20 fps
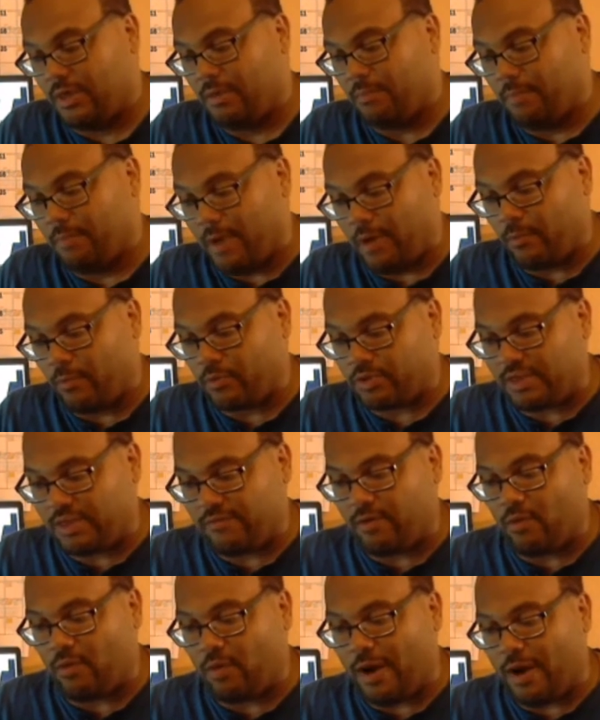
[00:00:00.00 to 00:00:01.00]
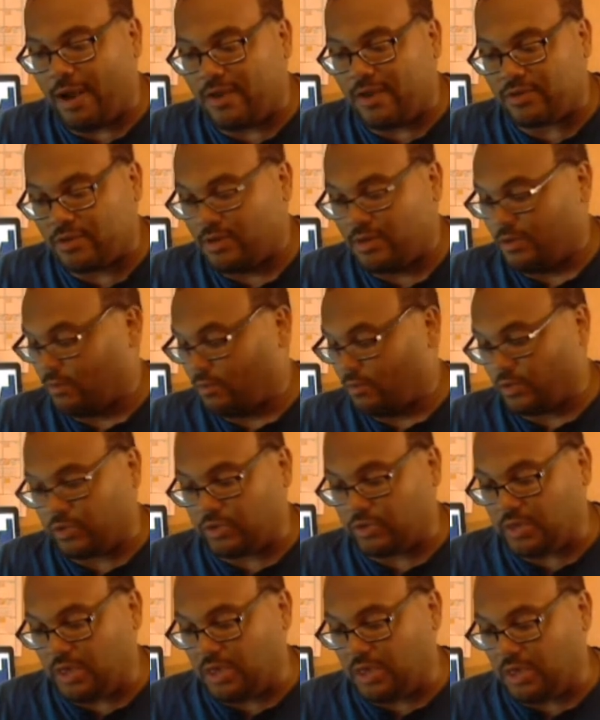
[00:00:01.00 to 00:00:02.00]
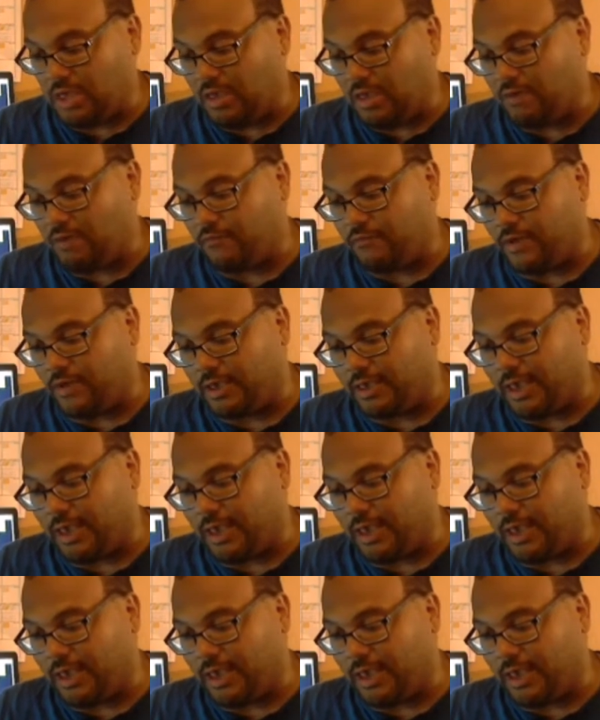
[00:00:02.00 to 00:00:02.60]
But receiving wise, we'll see if uh,